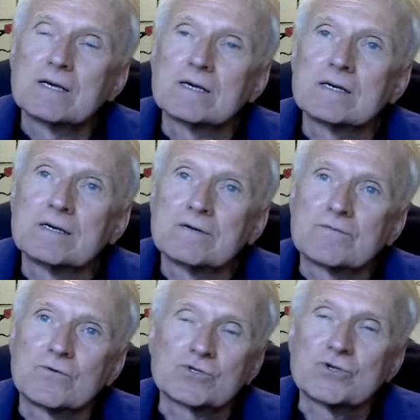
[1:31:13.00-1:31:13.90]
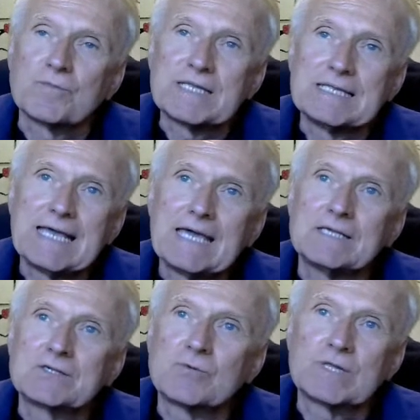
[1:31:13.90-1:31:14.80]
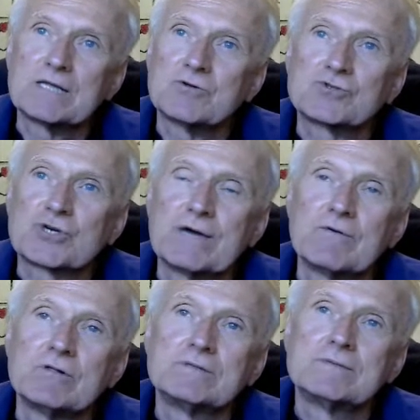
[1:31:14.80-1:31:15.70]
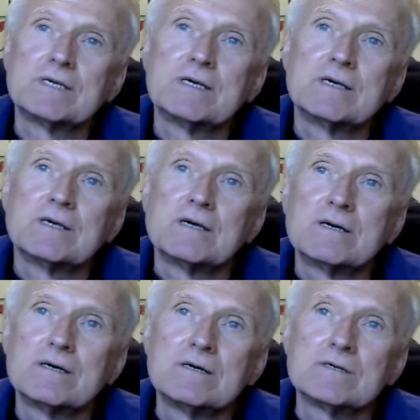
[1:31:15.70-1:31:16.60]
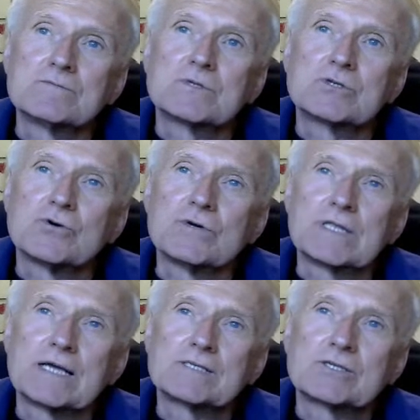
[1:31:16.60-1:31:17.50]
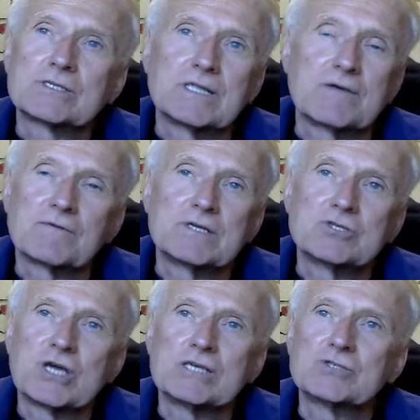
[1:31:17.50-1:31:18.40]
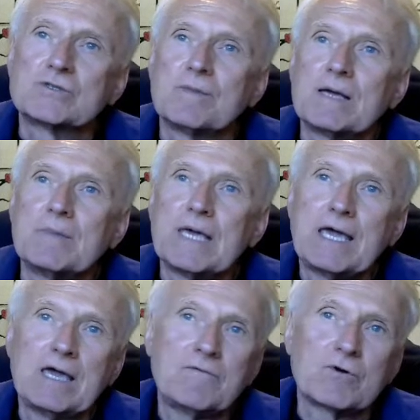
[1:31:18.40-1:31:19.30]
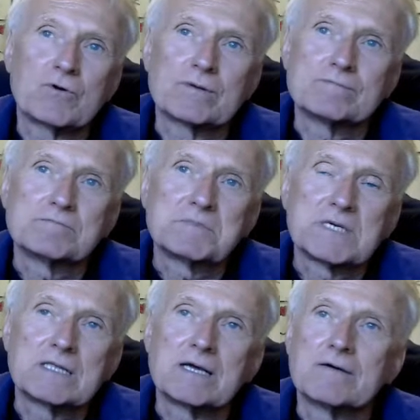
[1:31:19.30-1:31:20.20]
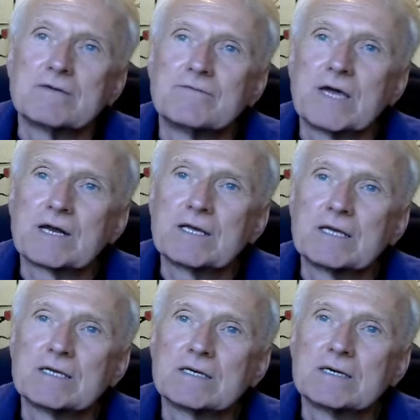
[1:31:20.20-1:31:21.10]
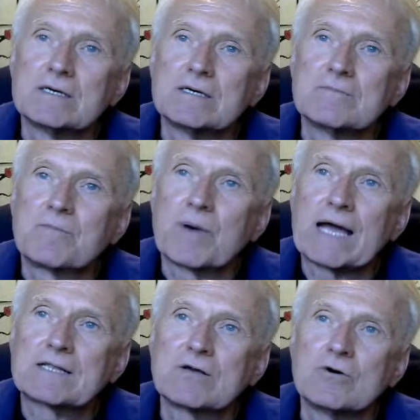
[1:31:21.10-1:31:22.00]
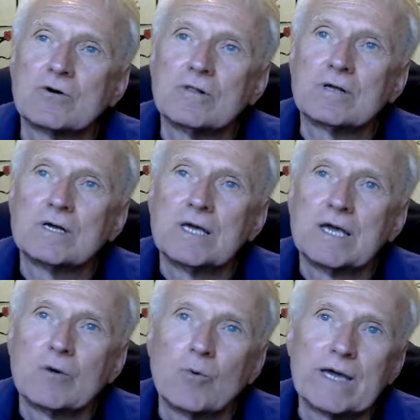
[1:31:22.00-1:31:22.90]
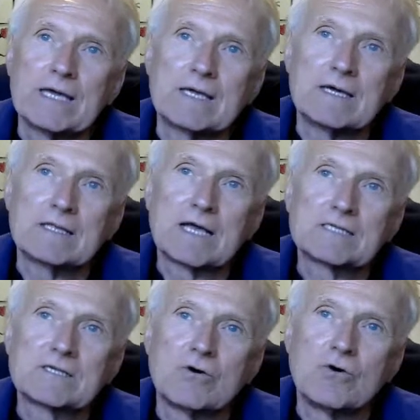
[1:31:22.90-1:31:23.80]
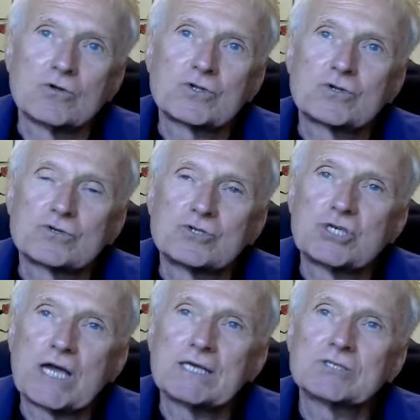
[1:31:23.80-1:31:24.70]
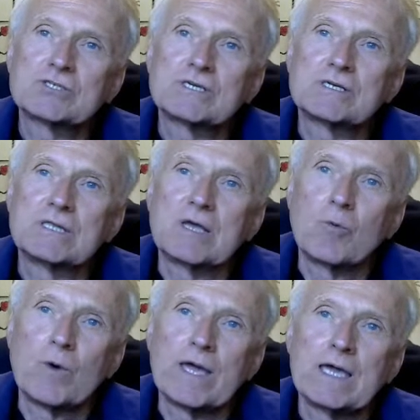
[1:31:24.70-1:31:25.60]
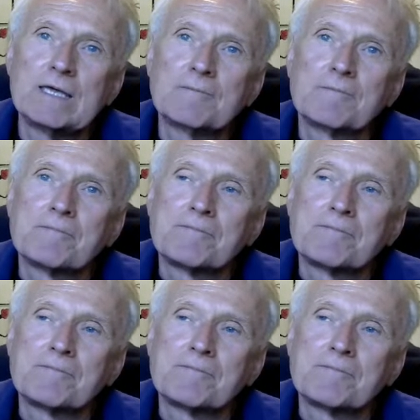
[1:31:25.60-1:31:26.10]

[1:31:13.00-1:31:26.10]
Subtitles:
for so many days when I don't travel. So it has definitely changed my behavior in a very practical way. It has also changed the way